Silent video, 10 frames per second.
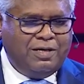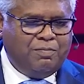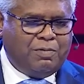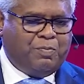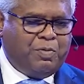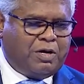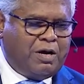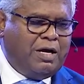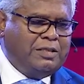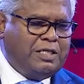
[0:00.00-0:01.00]
But
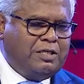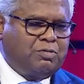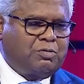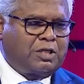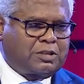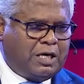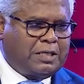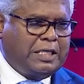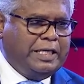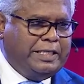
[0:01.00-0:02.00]
because he took the
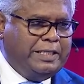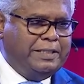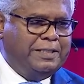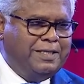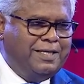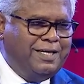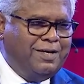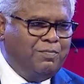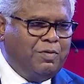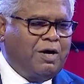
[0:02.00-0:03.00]
shortcut,
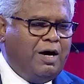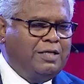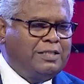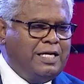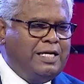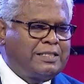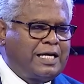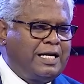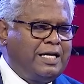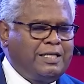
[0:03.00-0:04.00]
because he
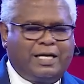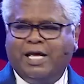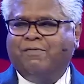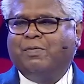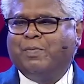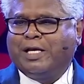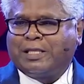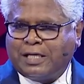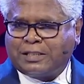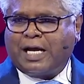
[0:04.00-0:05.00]
decided that he will make
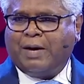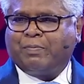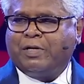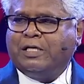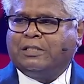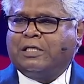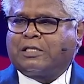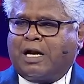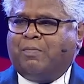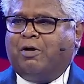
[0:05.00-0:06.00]
things happen, he's in
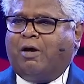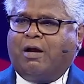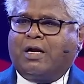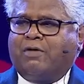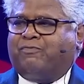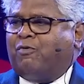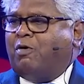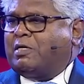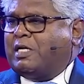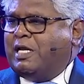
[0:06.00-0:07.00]
trouble already.
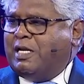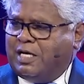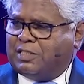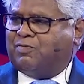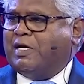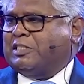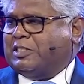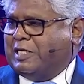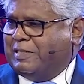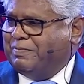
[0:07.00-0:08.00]
Fourteen years
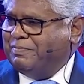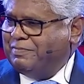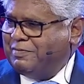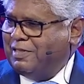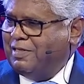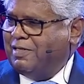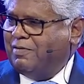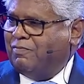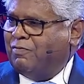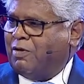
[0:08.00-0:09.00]
wasted
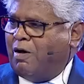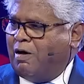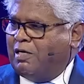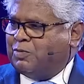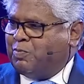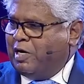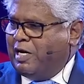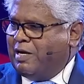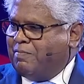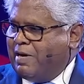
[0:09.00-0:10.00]
with all his
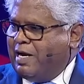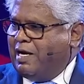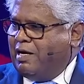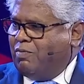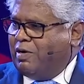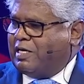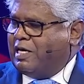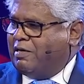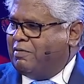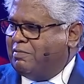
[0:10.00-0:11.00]
brilliant mind
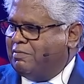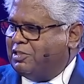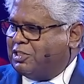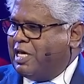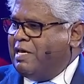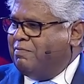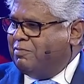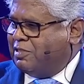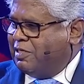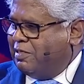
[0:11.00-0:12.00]
working
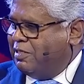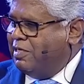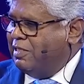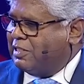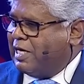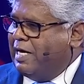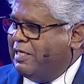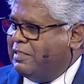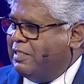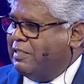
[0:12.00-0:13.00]
schemes and
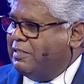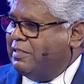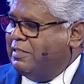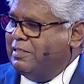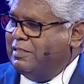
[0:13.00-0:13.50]
strategies.